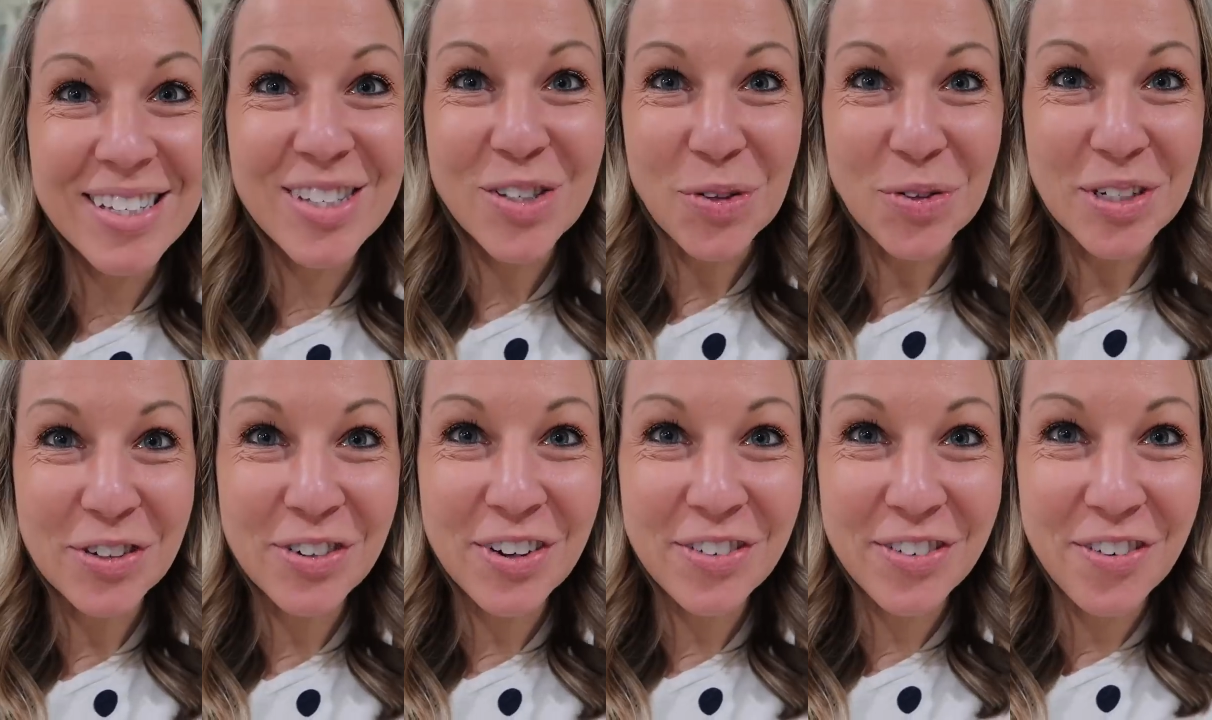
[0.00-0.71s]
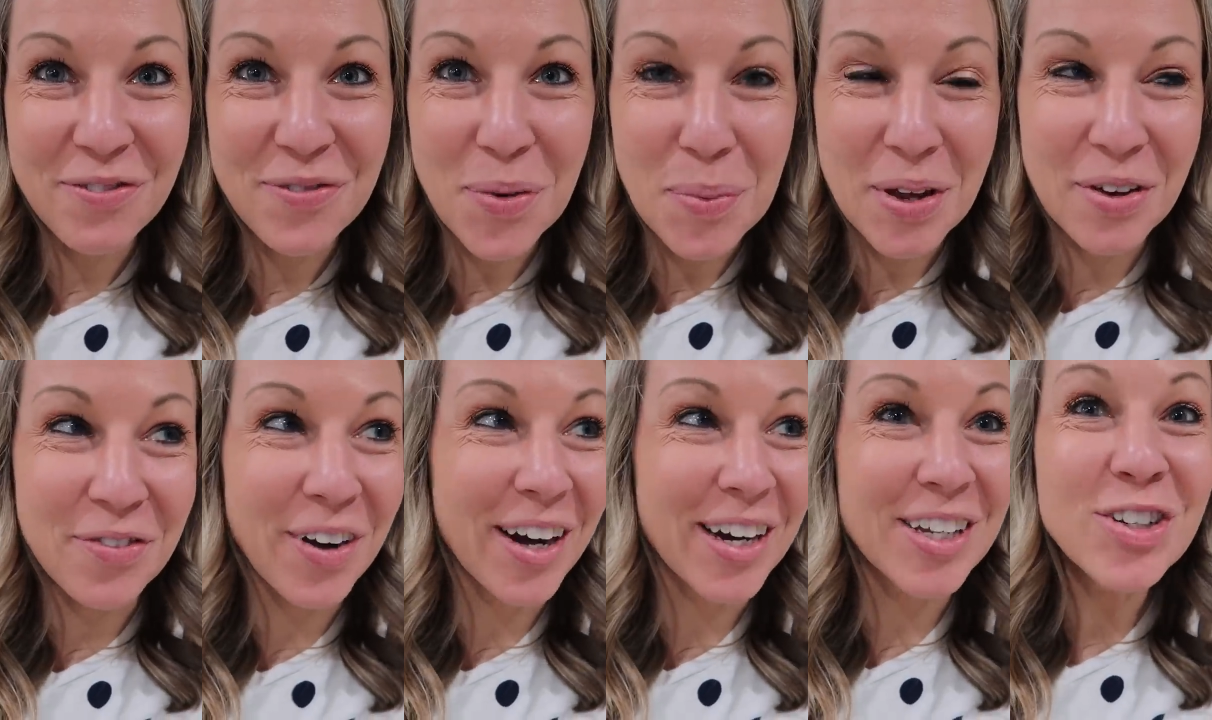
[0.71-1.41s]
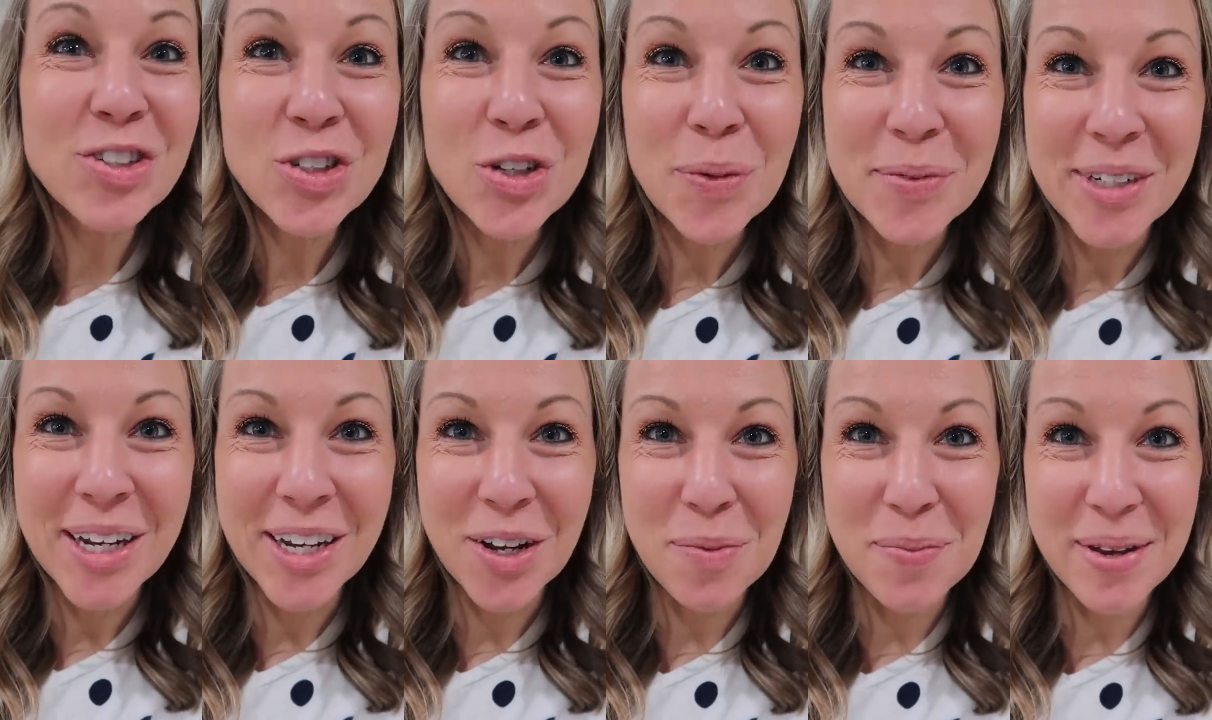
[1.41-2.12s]
This is so different from filming for our YouTube
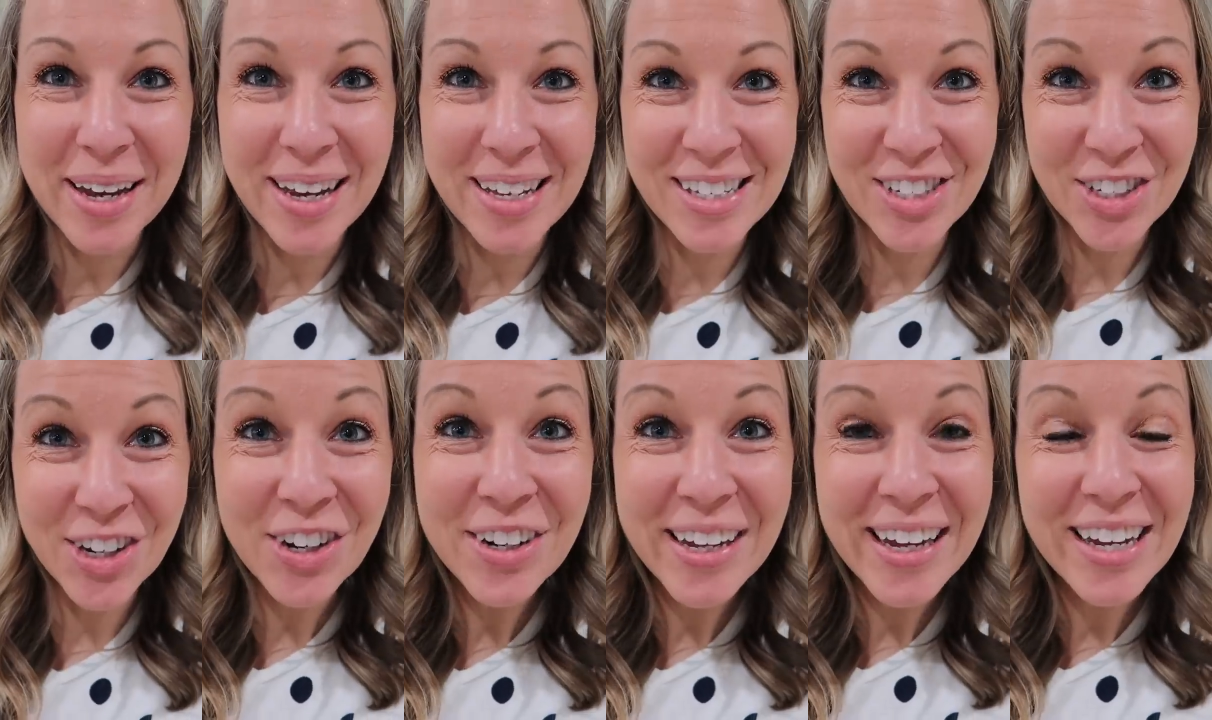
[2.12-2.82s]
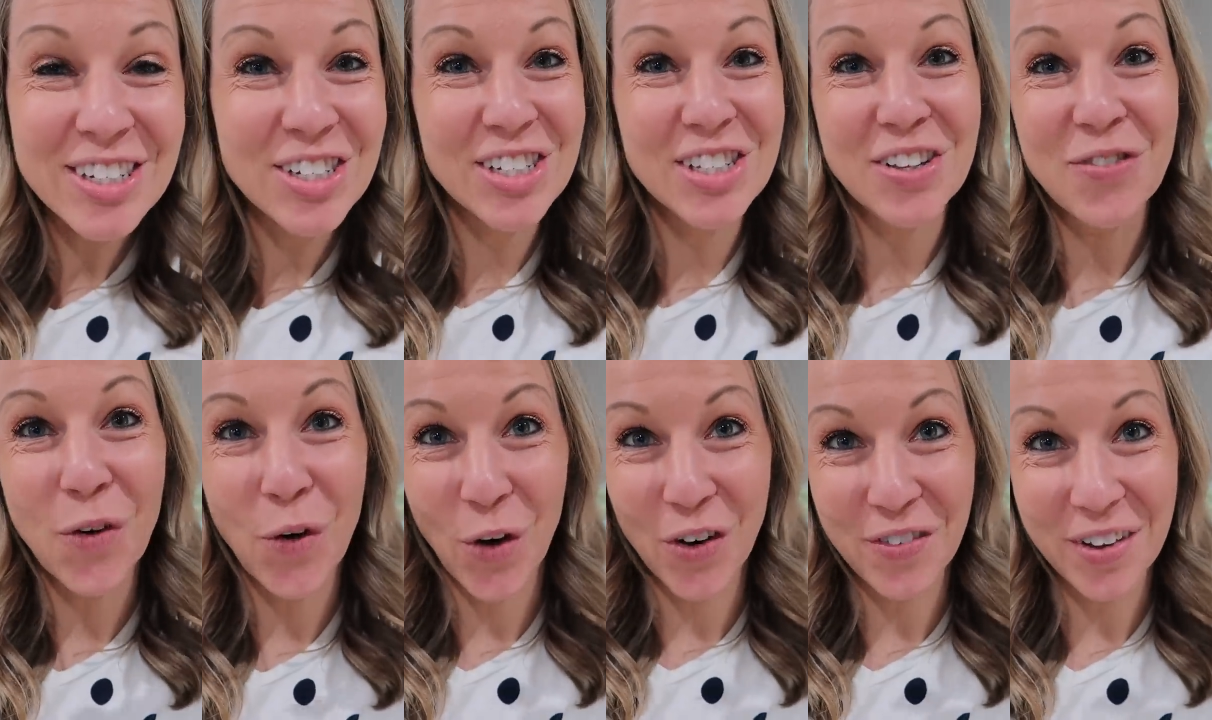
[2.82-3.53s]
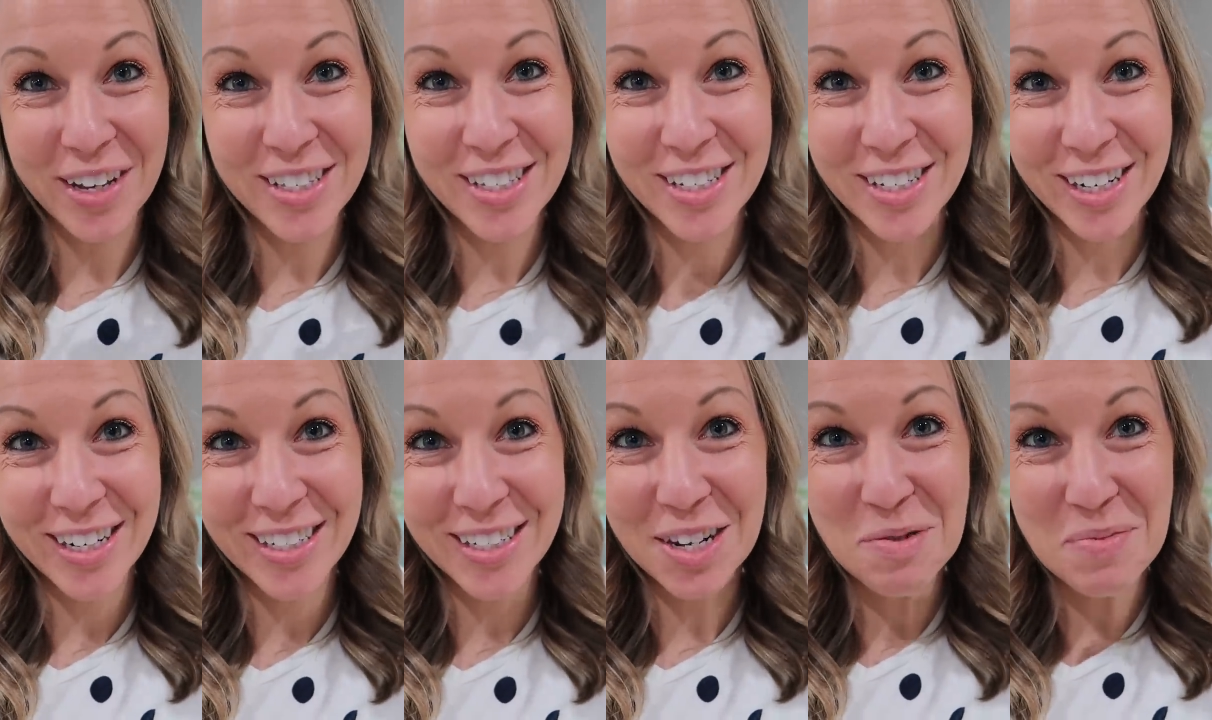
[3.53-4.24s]
channel because generally it's just the four of us,
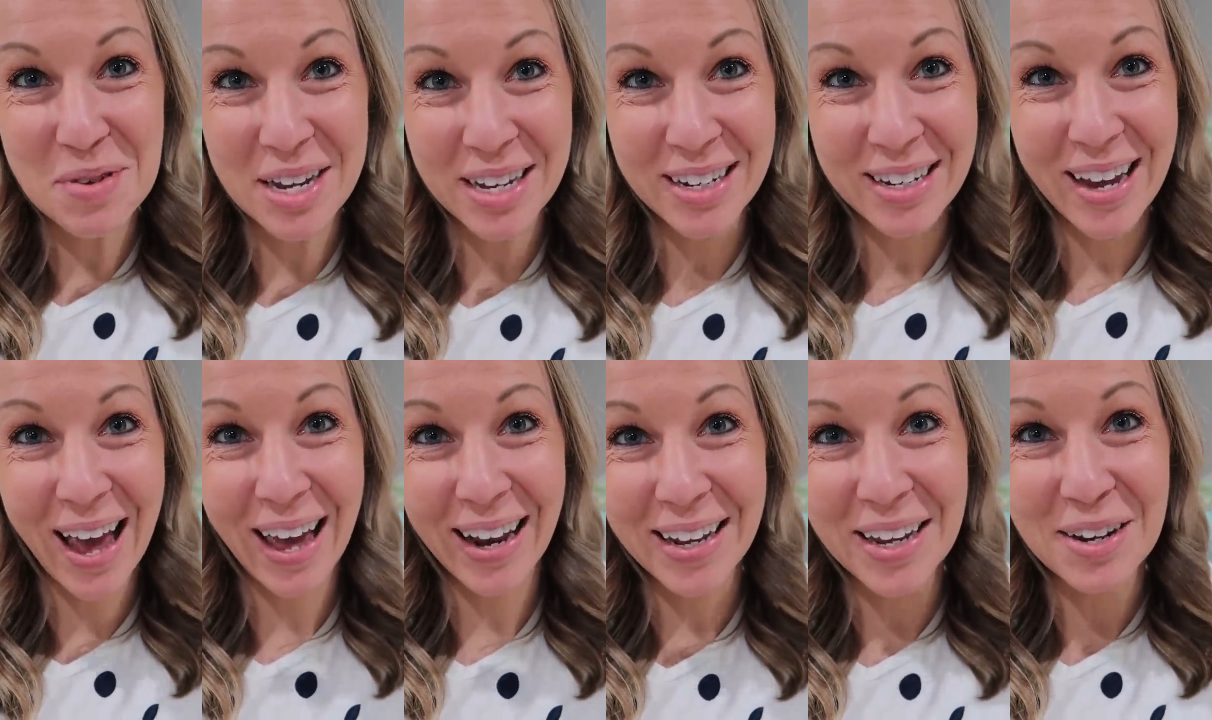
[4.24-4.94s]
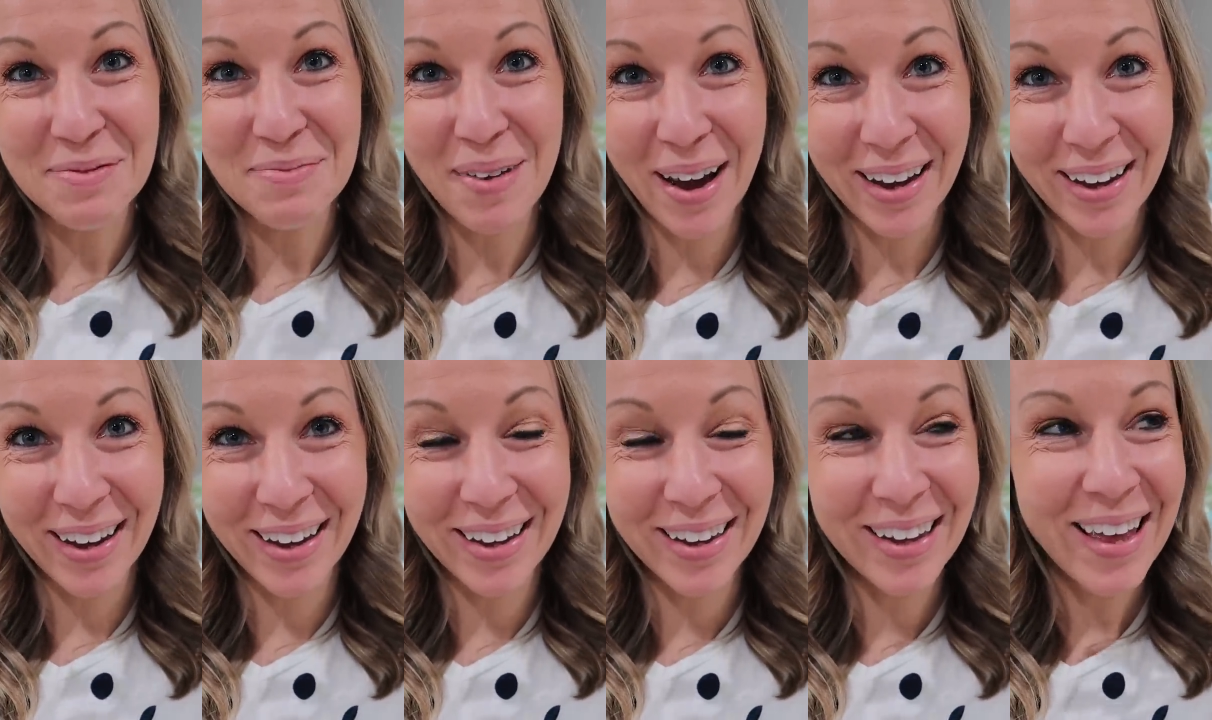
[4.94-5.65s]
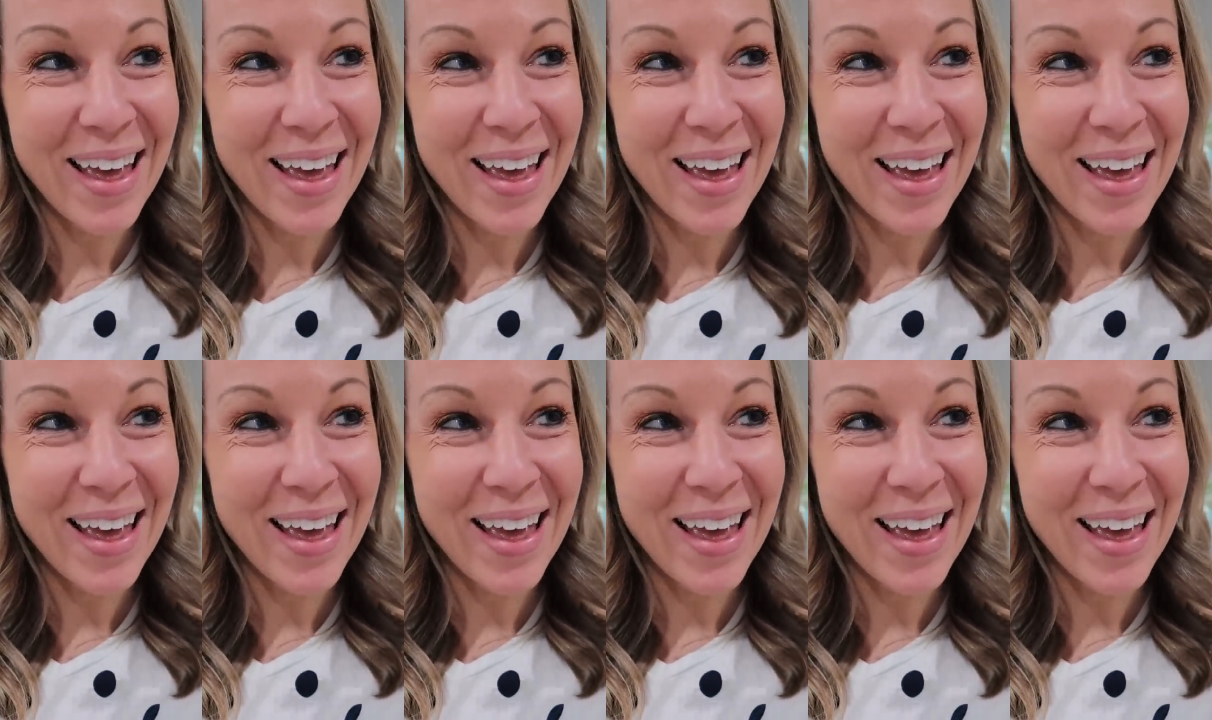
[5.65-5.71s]
Jason, me, Addie, and Maya.